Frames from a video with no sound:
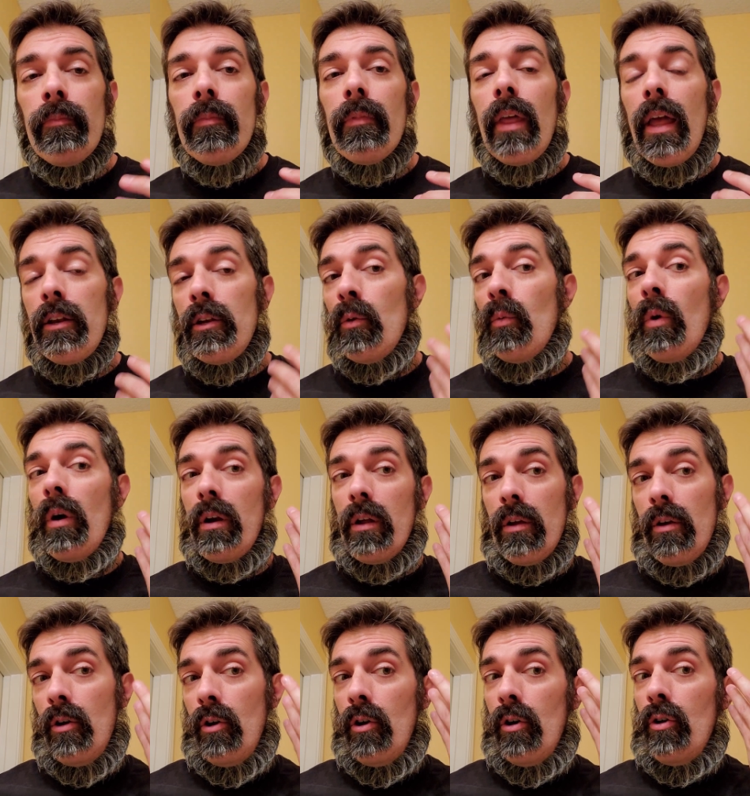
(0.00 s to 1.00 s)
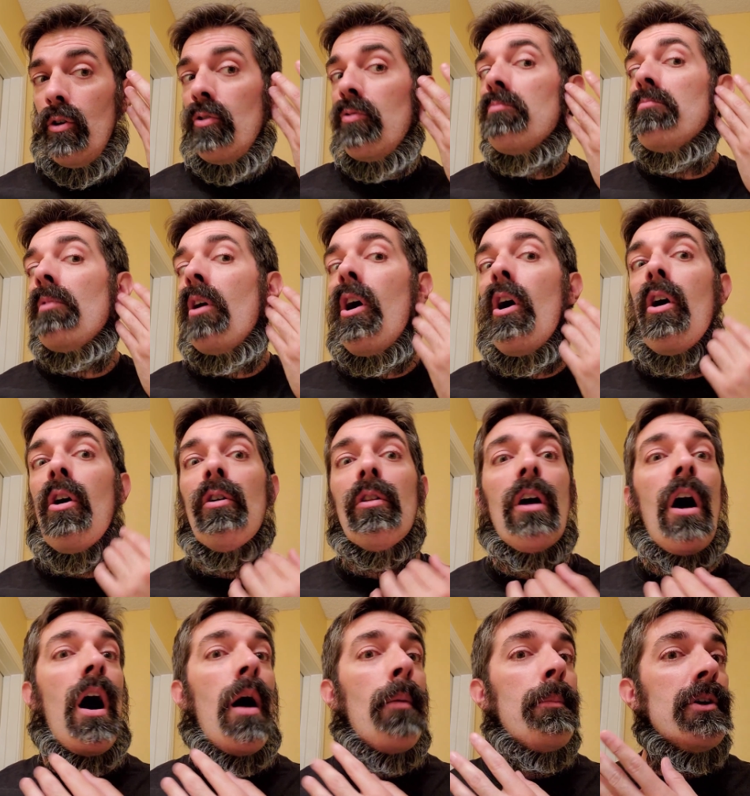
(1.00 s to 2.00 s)
and you want to go all
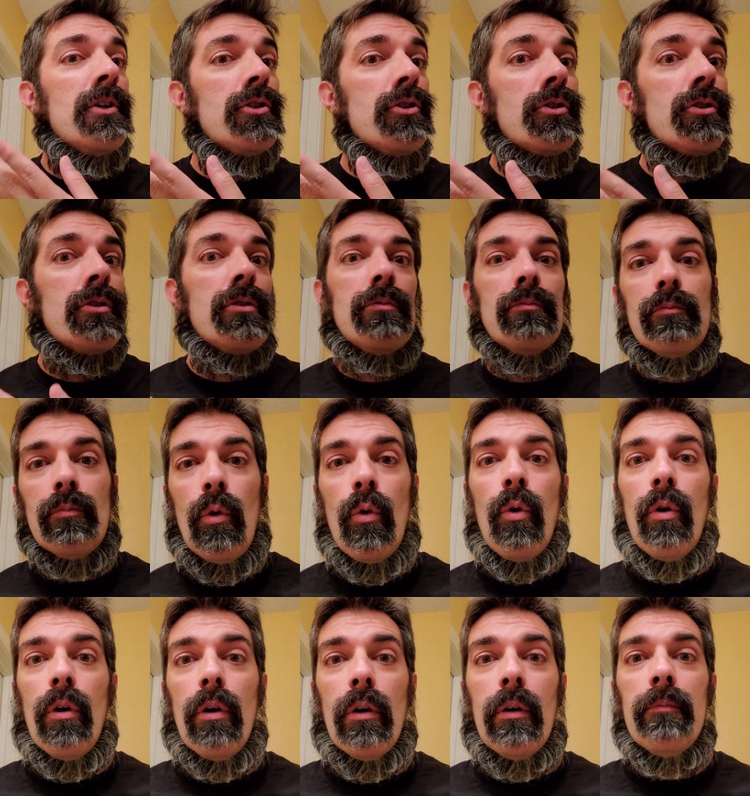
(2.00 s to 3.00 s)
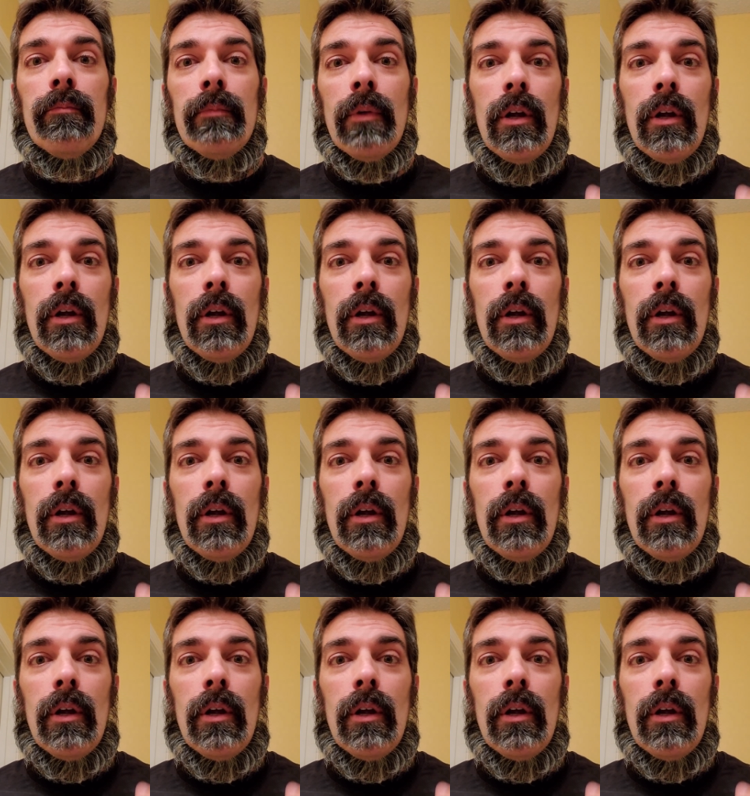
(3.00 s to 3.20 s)
Amish or